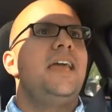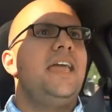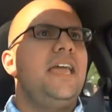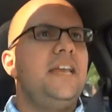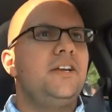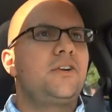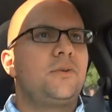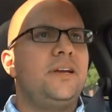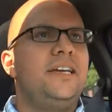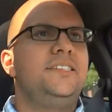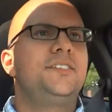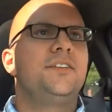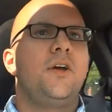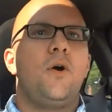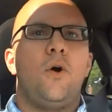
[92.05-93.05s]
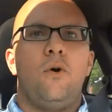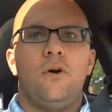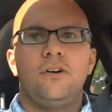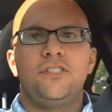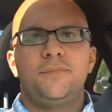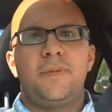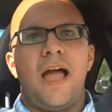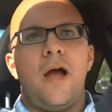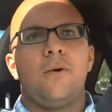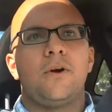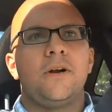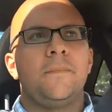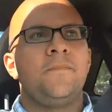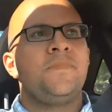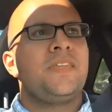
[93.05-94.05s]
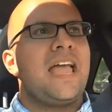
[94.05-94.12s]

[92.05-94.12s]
increase horsepower,